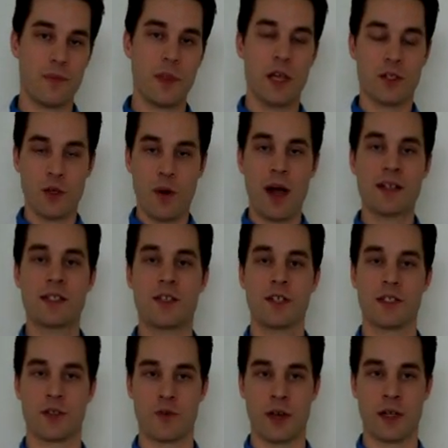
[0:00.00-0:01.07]
So
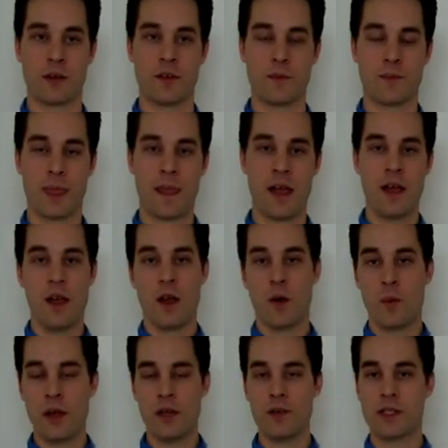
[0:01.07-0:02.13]
oxygen is critical.
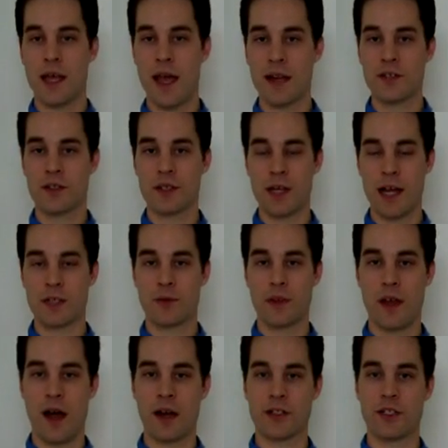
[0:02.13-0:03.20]
We use exercise
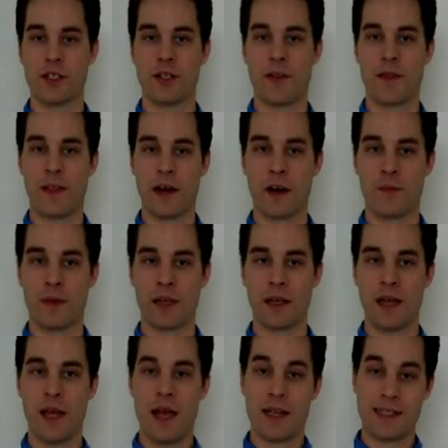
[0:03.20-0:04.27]
with oxygen therapy
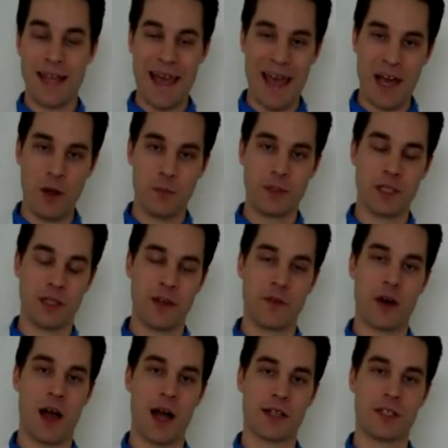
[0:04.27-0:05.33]
to help
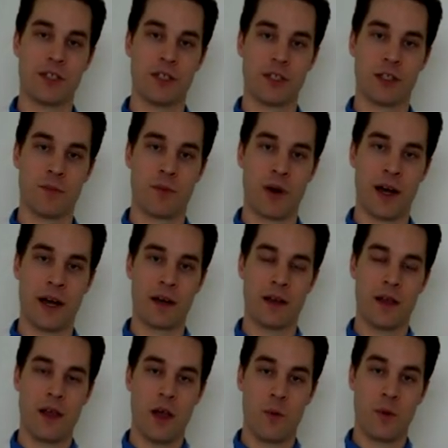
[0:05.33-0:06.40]
deliver oxygen to the brain.
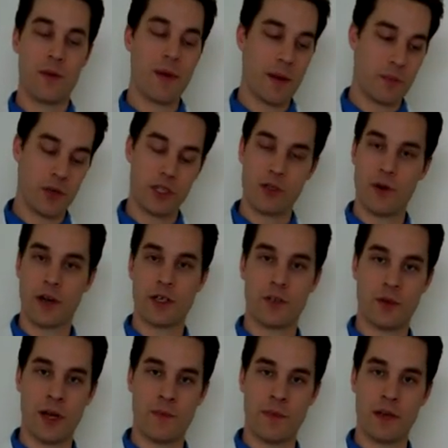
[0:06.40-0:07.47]
We might put you on a
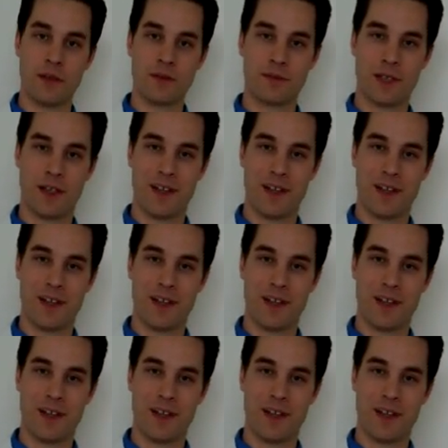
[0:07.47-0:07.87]
treadmill